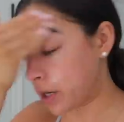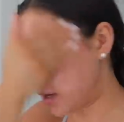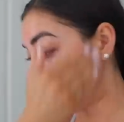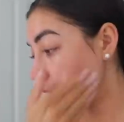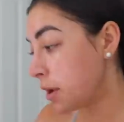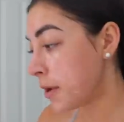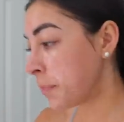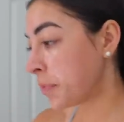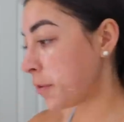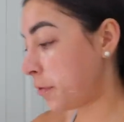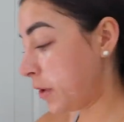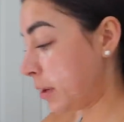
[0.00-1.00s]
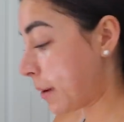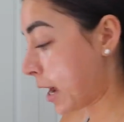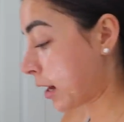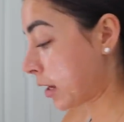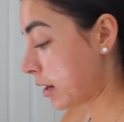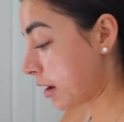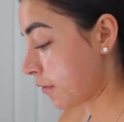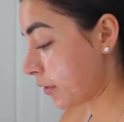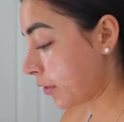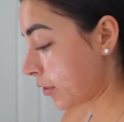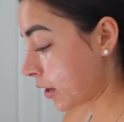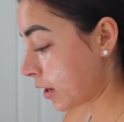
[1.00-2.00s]
and the feedback and
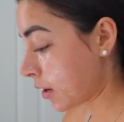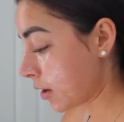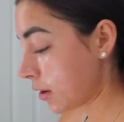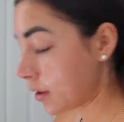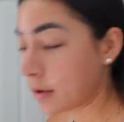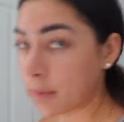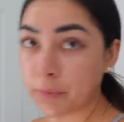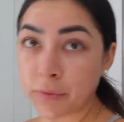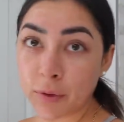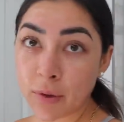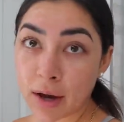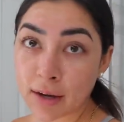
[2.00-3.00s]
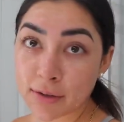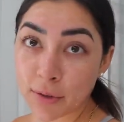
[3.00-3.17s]
everything. You guys